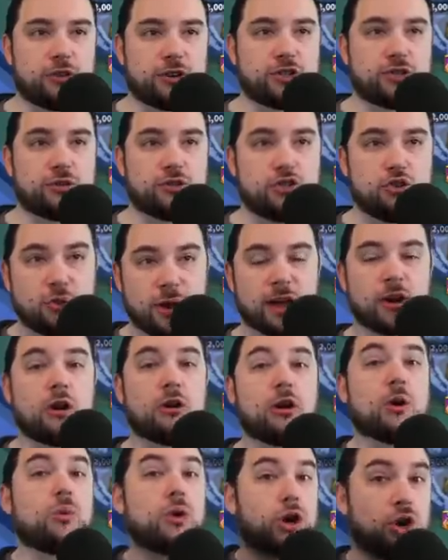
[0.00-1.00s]
crystals you get
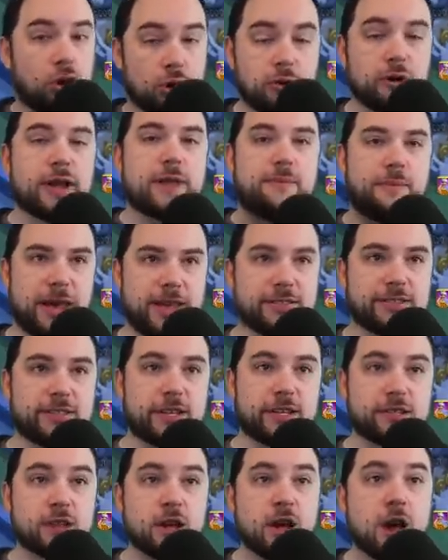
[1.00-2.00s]
on a recurring
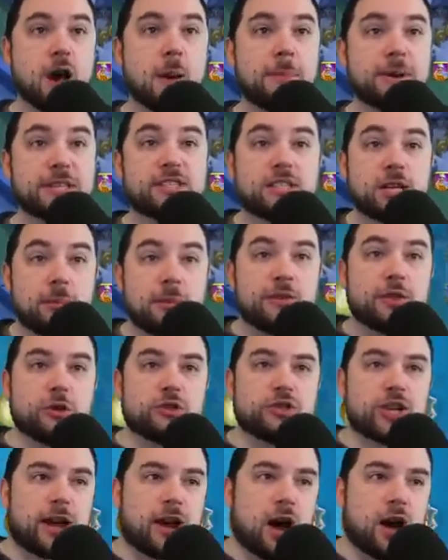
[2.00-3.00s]
basis, but some of
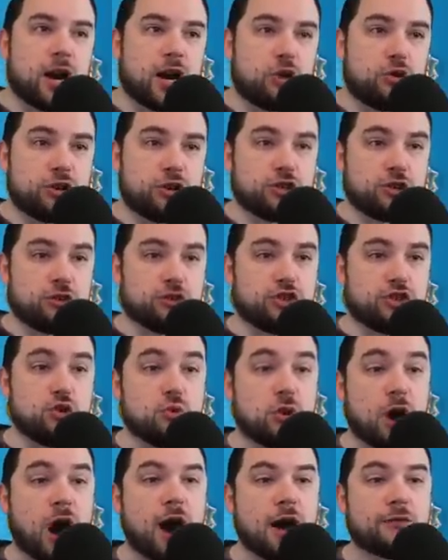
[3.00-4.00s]
those iconic crystals you
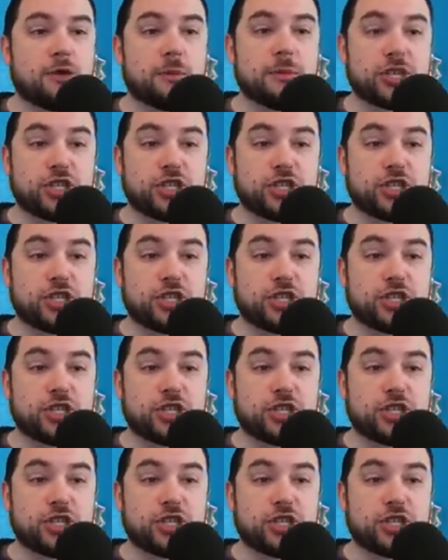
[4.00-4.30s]
got from